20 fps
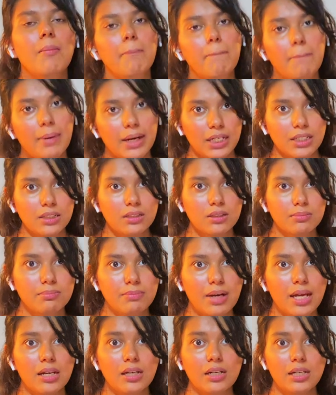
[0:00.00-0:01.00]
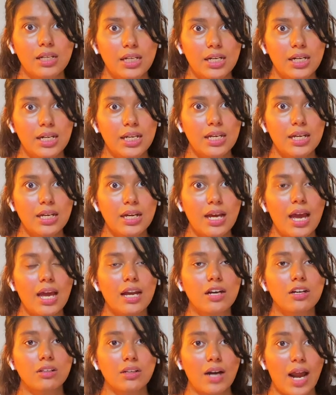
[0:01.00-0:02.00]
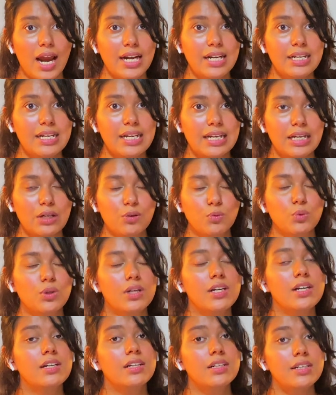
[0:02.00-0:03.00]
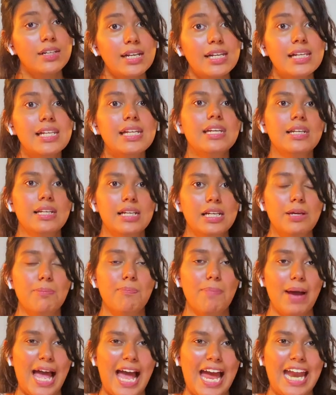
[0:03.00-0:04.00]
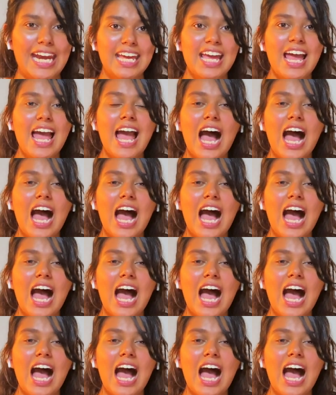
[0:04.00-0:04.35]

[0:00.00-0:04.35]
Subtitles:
But my reading and writing were really bad.